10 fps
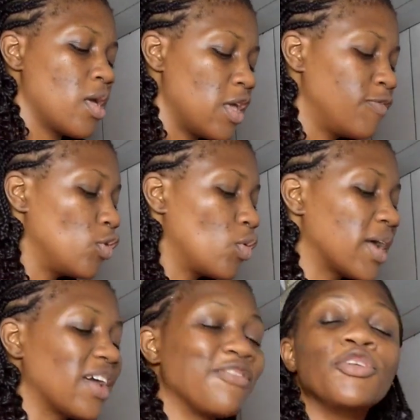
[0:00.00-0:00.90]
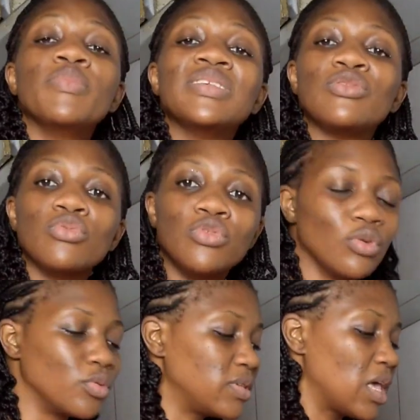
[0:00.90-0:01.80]
If you look at their filming
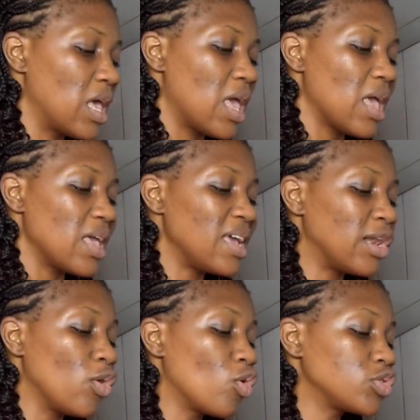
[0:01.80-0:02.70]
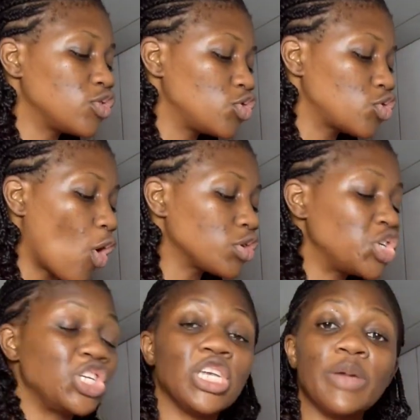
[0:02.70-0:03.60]
studios, it looks so
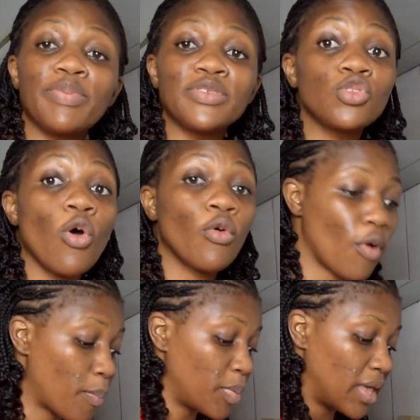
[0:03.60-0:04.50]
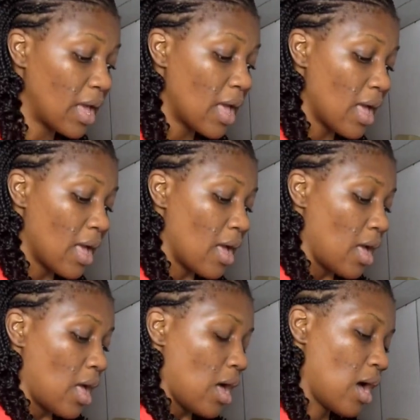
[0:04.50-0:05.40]
cheap, so crappy.
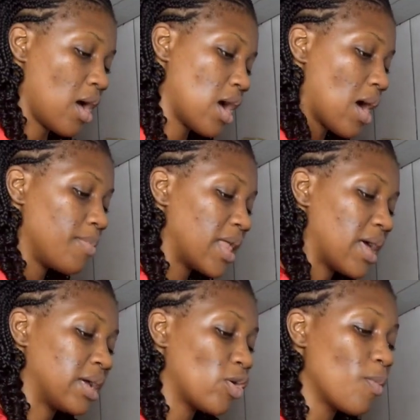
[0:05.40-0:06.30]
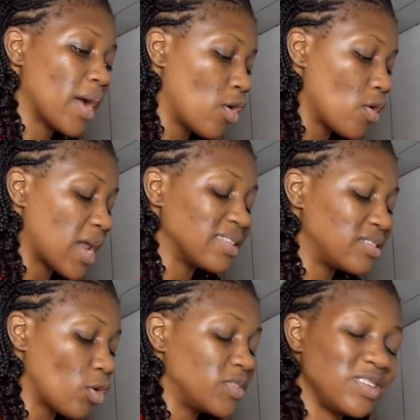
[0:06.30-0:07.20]
I'm like, oh my god. And
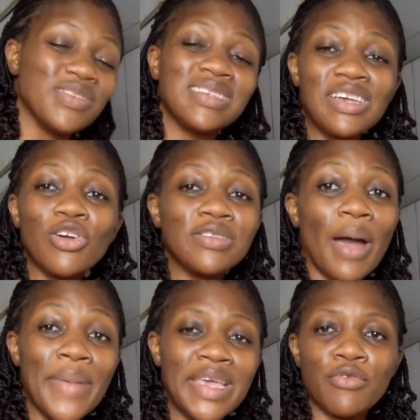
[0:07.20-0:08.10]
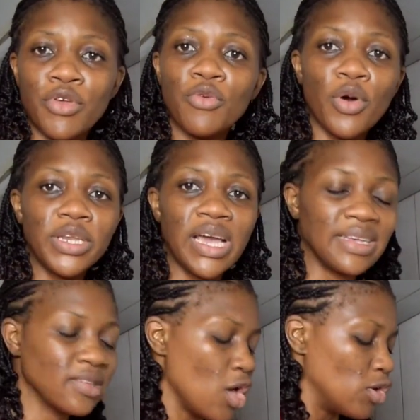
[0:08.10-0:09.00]
some TV stations are making real money,
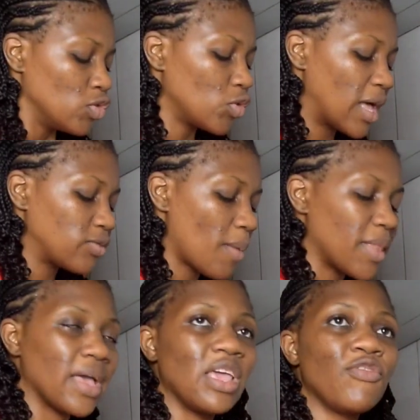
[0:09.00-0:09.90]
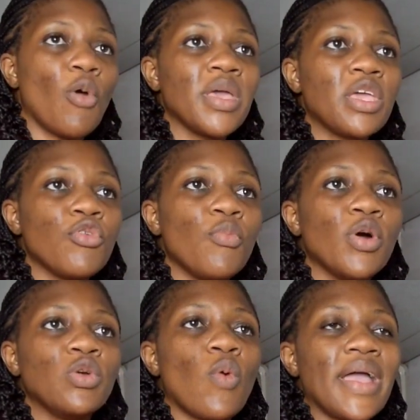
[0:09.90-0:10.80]
guys. So that's why I'm like, if you're making real
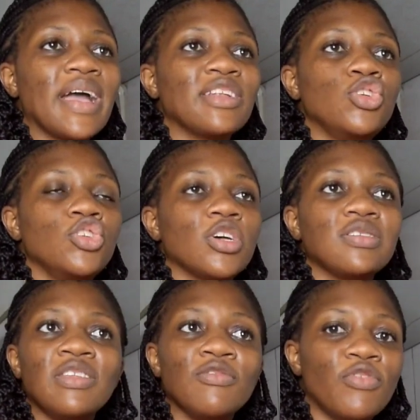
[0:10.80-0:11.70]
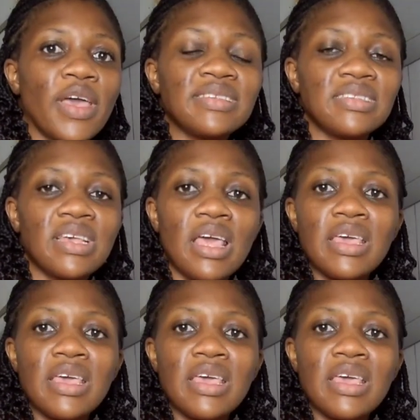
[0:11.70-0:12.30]
money, why can't you just invest